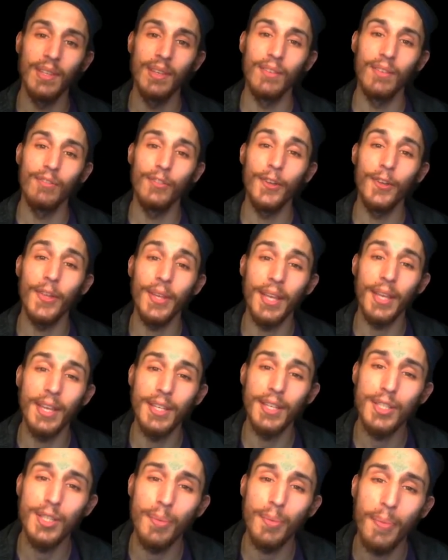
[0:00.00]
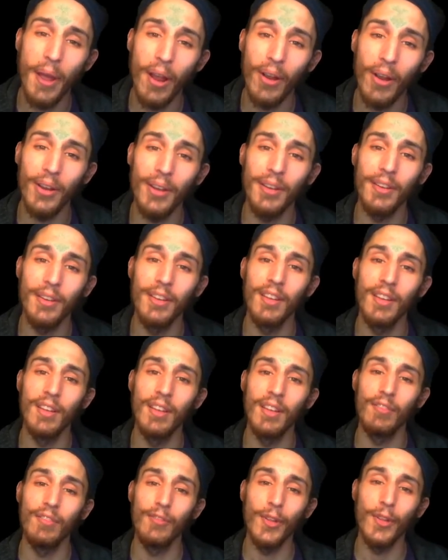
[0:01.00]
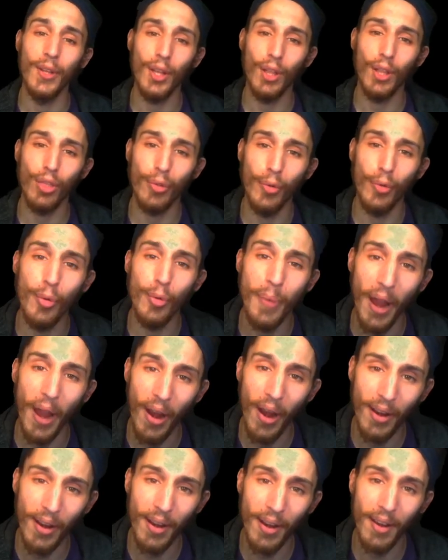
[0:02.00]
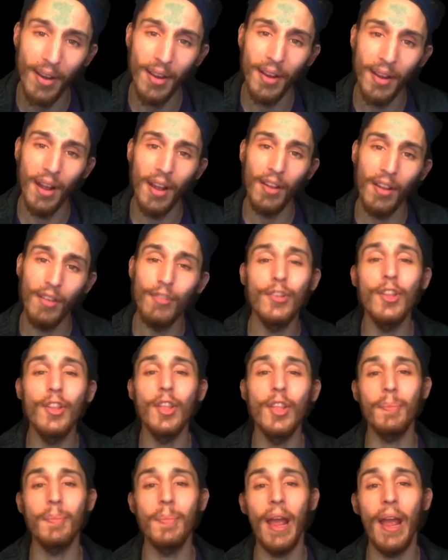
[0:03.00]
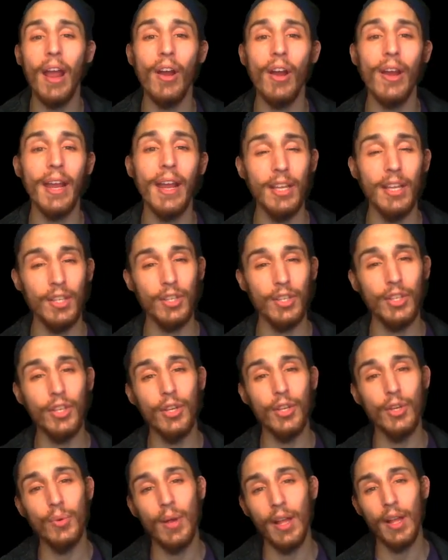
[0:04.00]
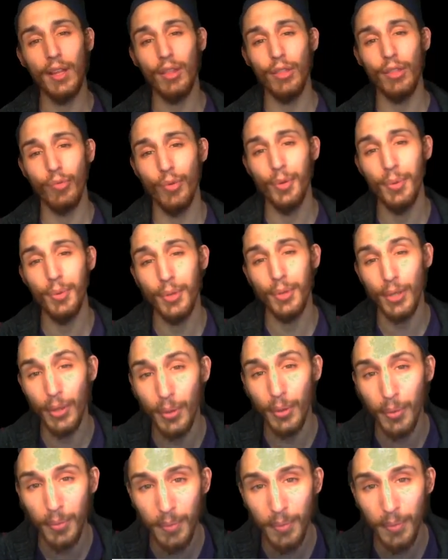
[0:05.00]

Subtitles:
Feeling into parent, feeling through parent, feeling parent in you and through you.